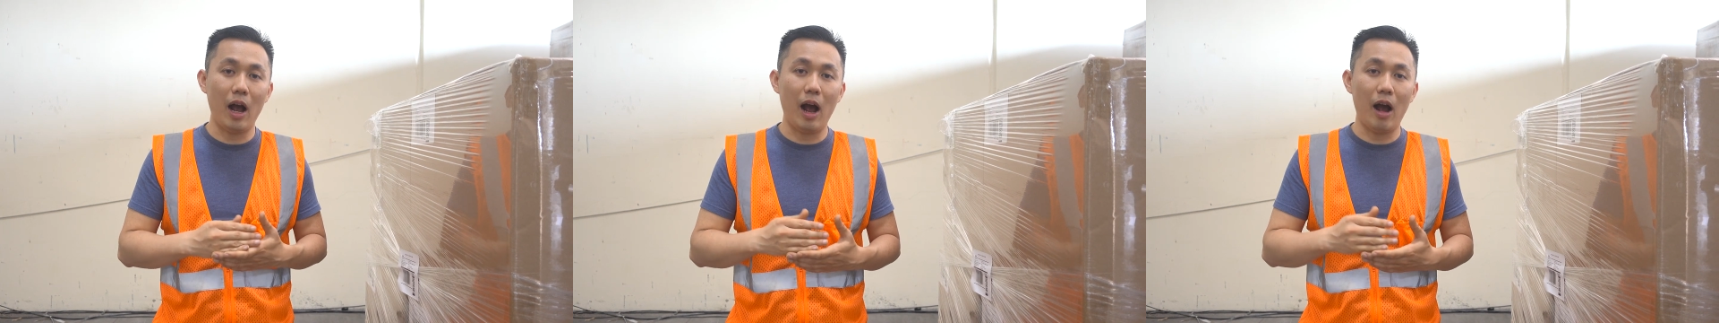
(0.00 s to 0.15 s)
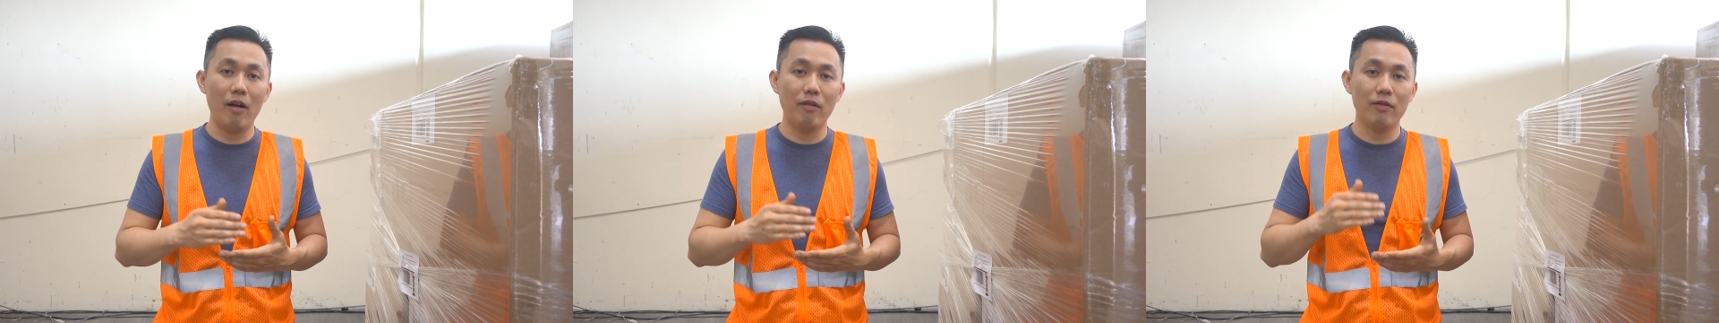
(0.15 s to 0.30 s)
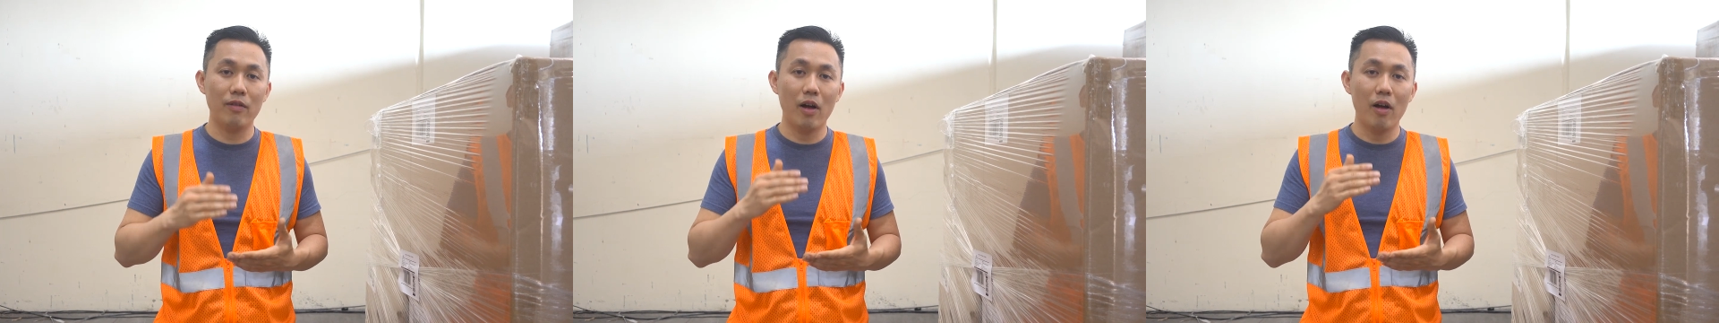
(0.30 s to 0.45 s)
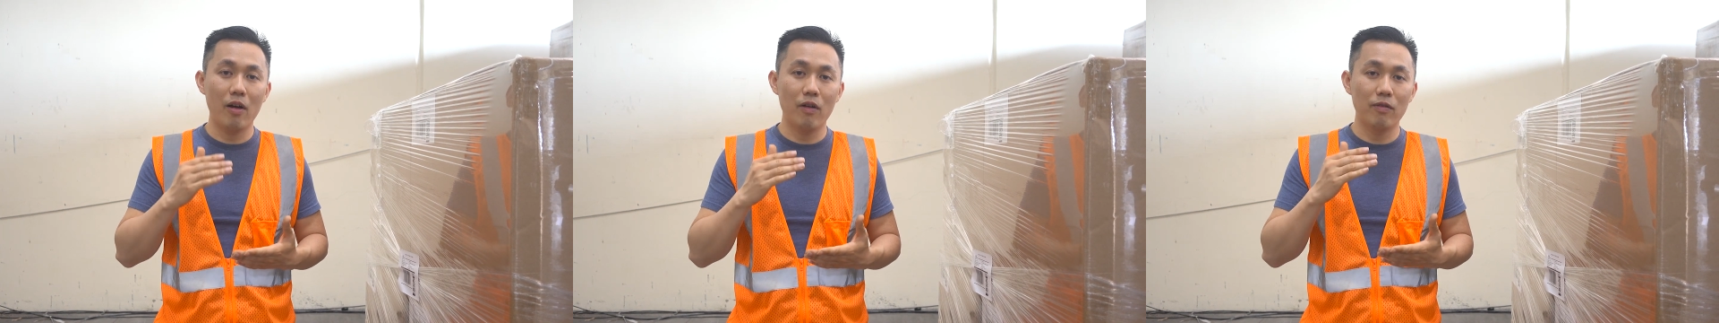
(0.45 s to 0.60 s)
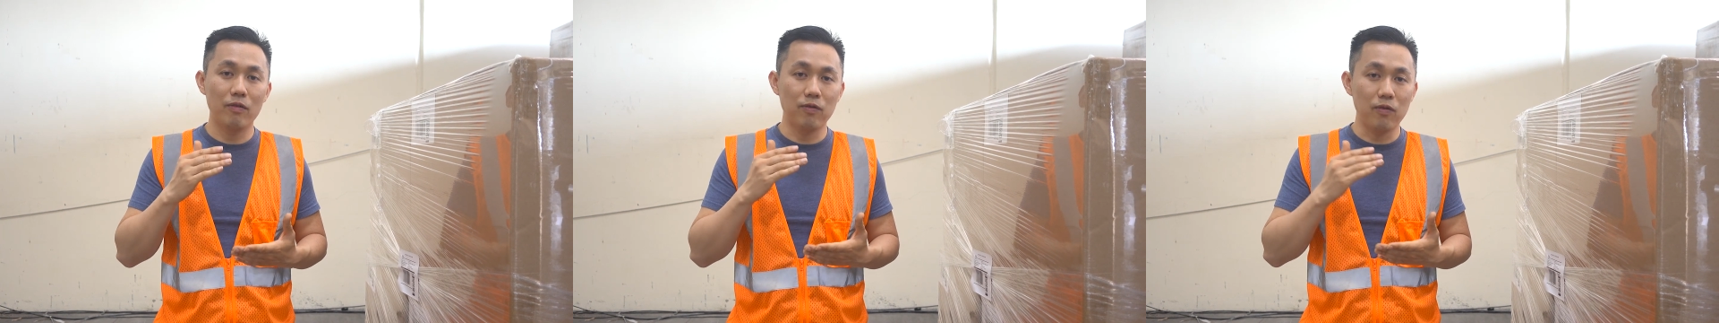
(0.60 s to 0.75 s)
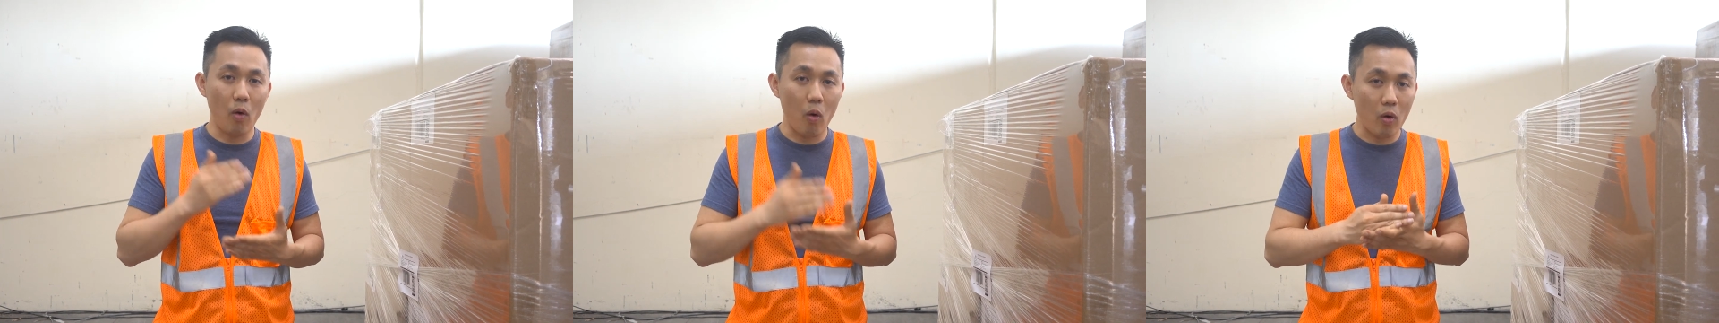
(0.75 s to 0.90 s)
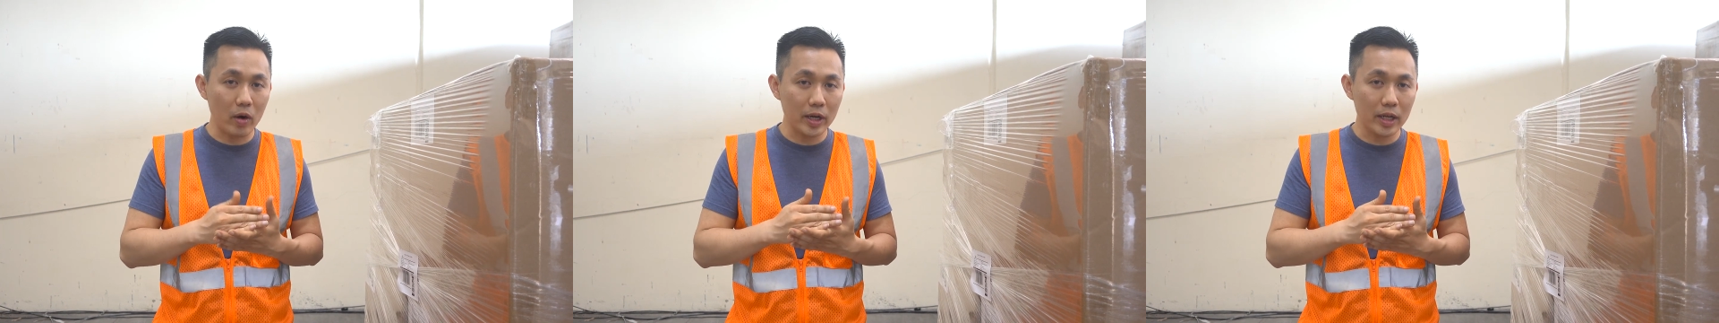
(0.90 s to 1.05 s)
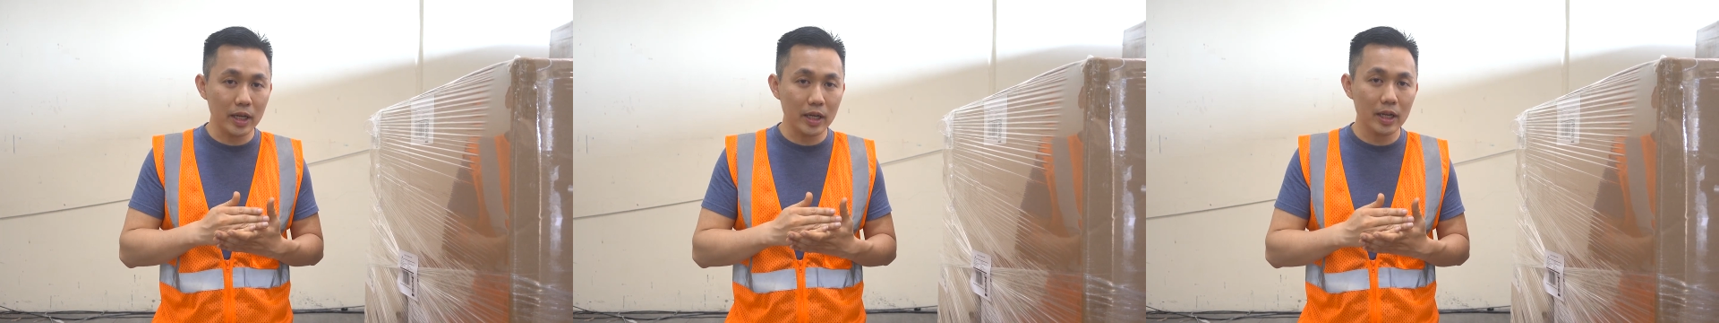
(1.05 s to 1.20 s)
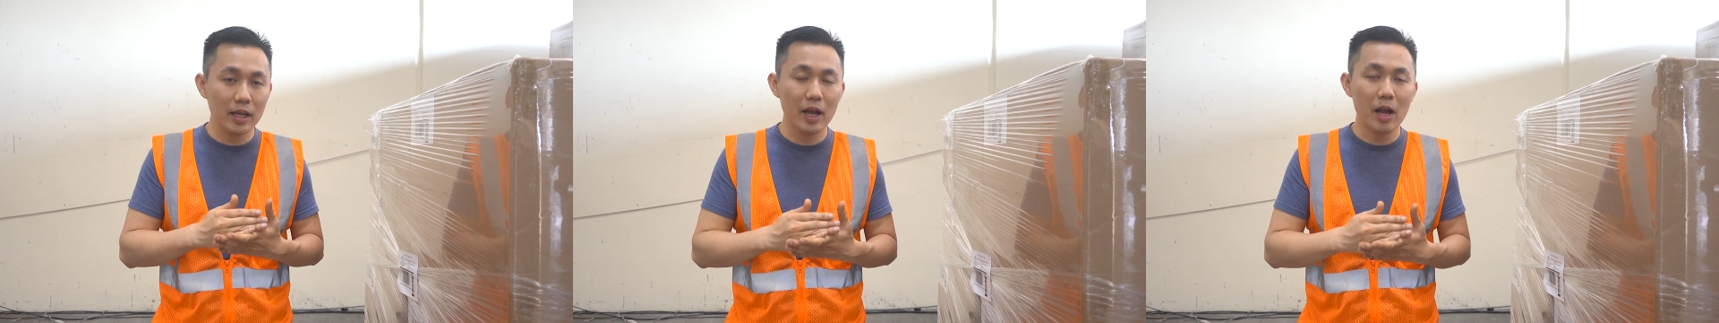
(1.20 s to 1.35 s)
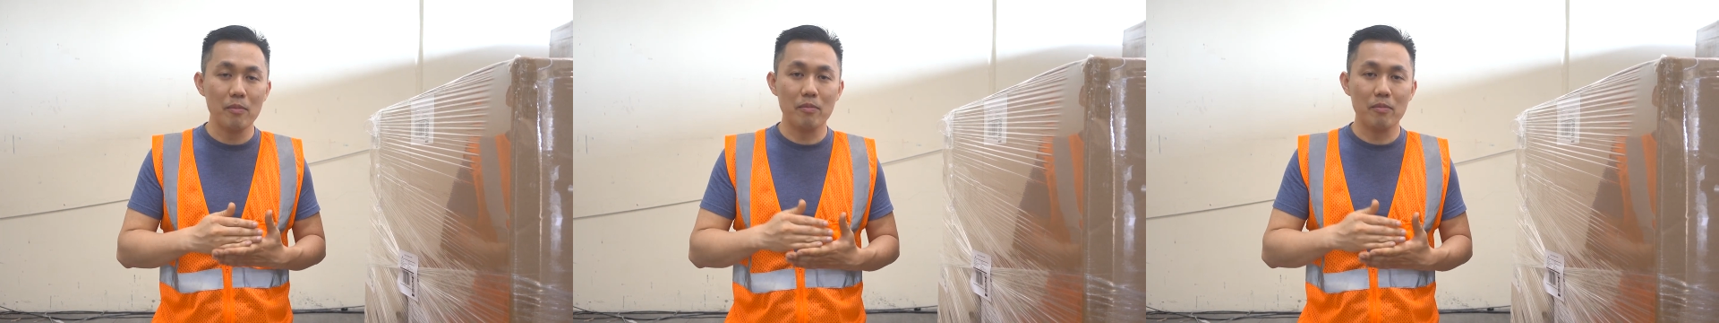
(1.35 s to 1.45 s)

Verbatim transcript: of forty